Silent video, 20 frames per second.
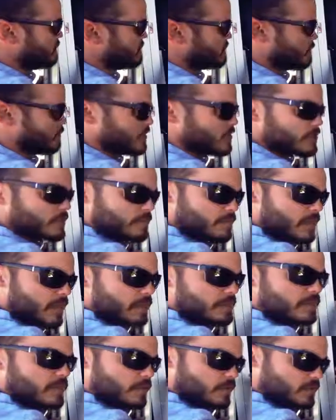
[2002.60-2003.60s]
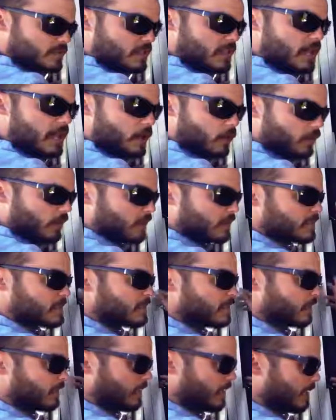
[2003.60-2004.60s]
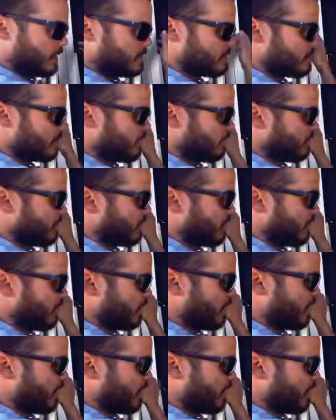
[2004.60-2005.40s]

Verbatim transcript: distribution box, it goes to the outlets and the lights and everything